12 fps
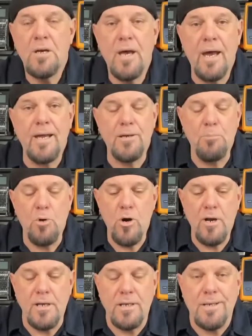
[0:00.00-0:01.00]
Hey, good
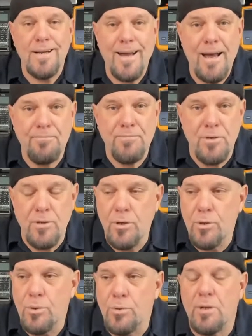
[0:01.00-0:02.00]
morning, good
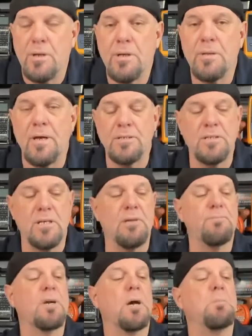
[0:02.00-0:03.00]
afternoon. Thanks
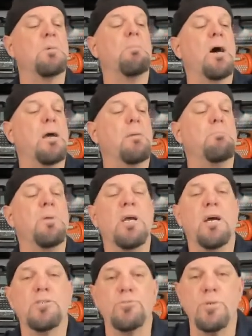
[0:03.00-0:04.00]
again for coming by
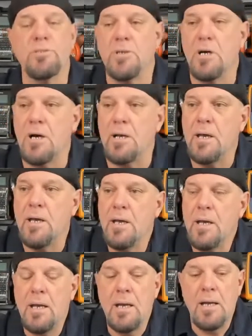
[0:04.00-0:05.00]
BS with Todd.
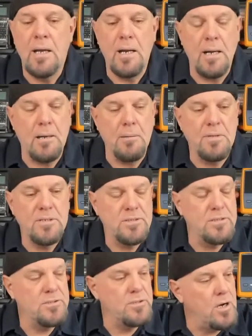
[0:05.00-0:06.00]
This
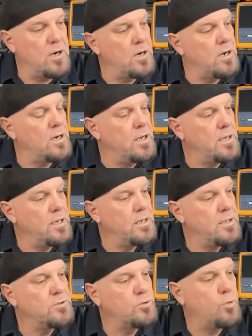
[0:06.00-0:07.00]
is our
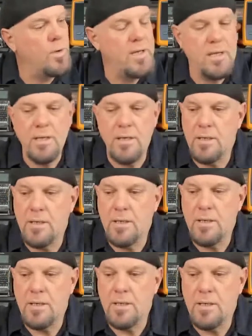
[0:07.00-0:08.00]
20,
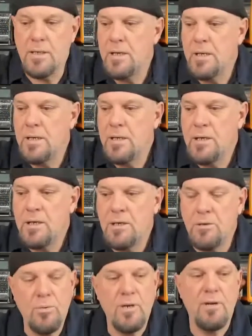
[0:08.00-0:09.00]

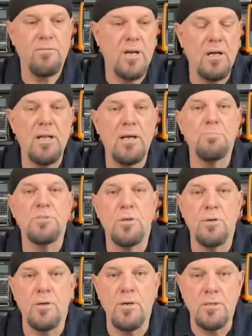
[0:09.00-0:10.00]
whatever hell
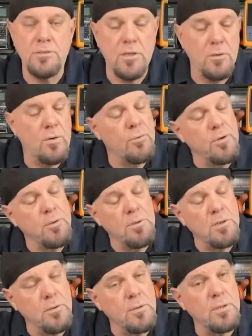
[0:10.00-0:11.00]
episode it is. You know what? We've
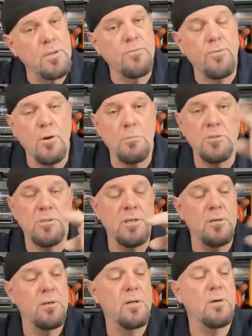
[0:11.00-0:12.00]
been doing this for almost a
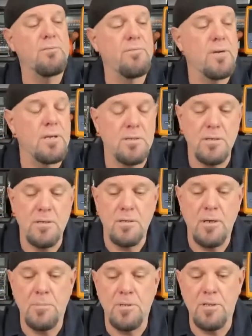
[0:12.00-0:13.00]
year now. In fact,
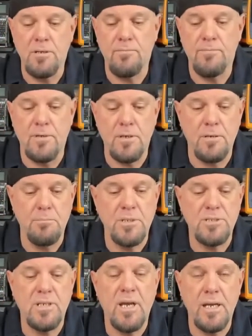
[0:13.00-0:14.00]
I believe
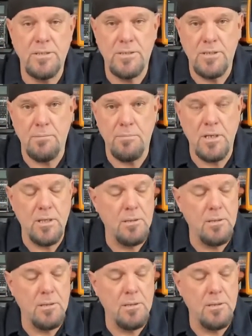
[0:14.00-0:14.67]
Miss Kate sent me an